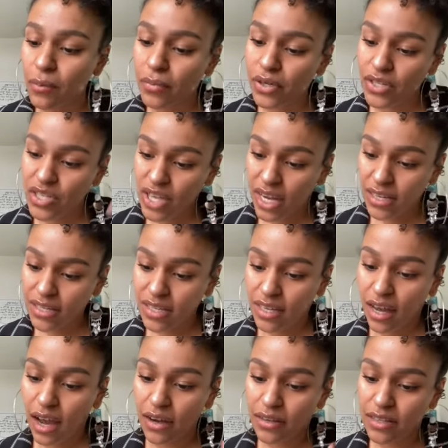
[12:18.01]

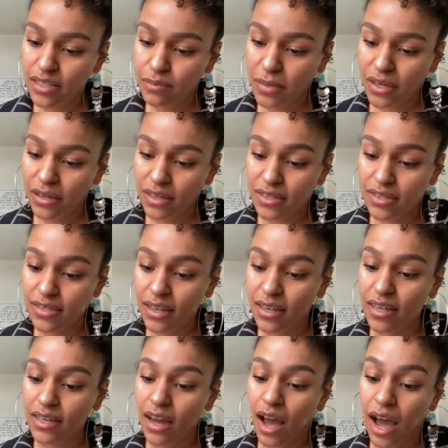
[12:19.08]
projecting our experience
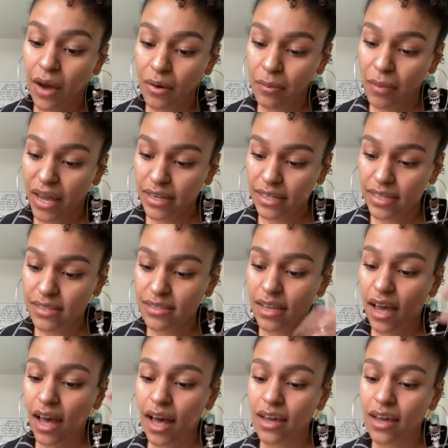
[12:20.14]
in our bodies